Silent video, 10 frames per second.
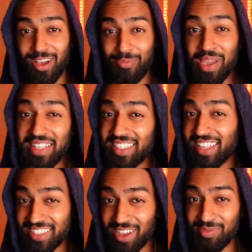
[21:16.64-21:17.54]
I'm paying
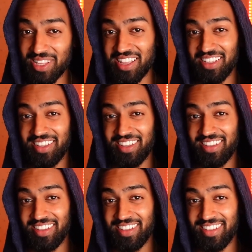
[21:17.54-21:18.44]
10 times that.
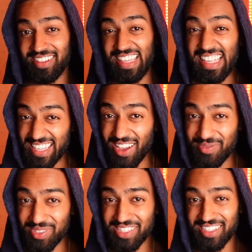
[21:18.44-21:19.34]
10
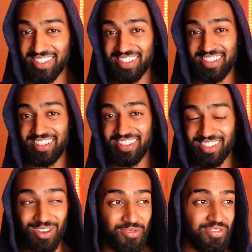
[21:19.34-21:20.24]
times.
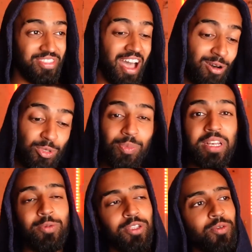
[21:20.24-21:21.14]
So how much
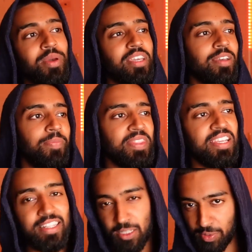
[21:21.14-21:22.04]
money will you make?
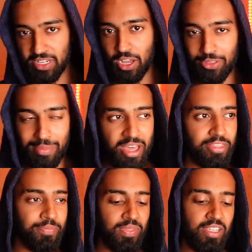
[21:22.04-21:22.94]
Let's break down the
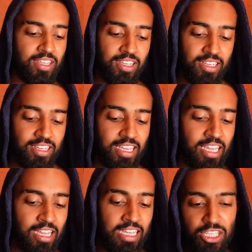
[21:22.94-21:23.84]
math.
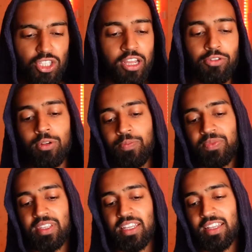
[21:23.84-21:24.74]
In general,
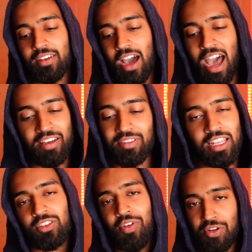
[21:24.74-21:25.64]

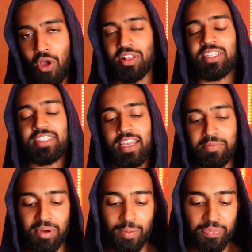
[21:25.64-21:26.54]
it's very hard to say,
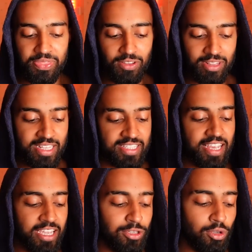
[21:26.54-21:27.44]
but let's
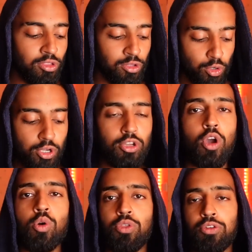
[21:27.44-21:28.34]
say you're going to
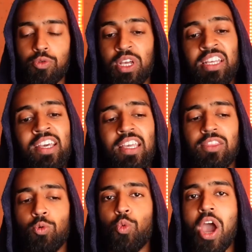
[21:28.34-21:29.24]
go through it
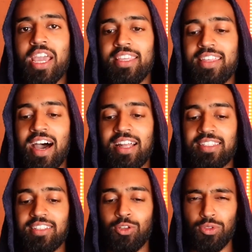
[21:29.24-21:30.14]
the way
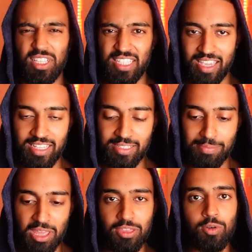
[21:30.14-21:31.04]
that, the Tate
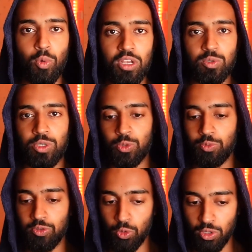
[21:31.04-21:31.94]
method was, which
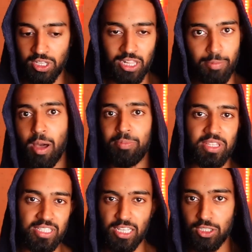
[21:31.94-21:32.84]
you'll clip up
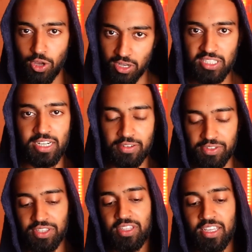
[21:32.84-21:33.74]
the TikToks and
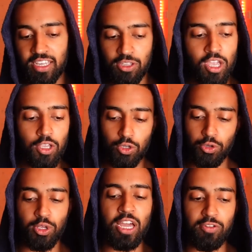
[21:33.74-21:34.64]
everything, and,
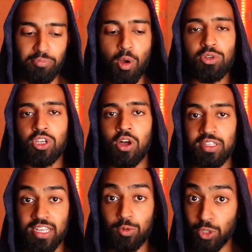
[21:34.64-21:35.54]
you'll kind of post
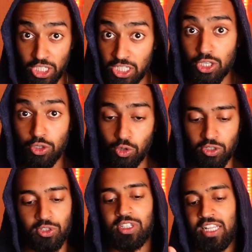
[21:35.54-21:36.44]
content which isn't
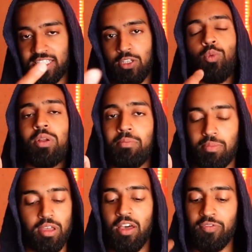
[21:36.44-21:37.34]
yours. So let's say you want
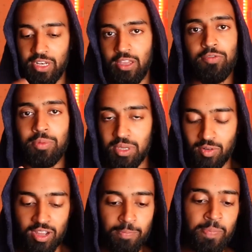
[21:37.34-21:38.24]
to affiliate for me,
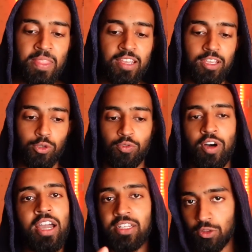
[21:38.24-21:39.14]
right? You'll
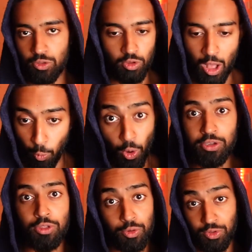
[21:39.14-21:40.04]
find, I'll
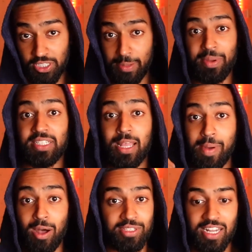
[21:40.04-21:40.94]
walk you through the
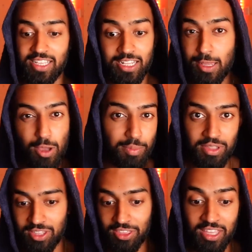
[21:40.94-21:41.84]
step-by-step how to click
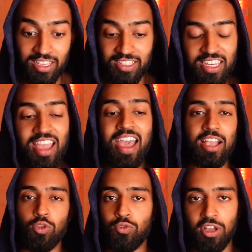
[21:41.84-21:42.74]
up the things,
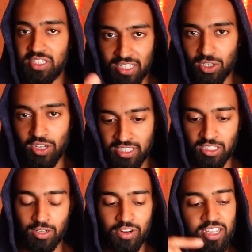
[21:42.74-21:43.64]
and you've got TikToks and
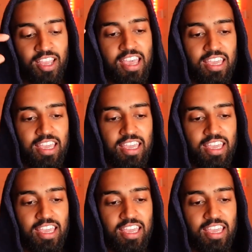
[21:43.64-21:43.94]
stuff, right?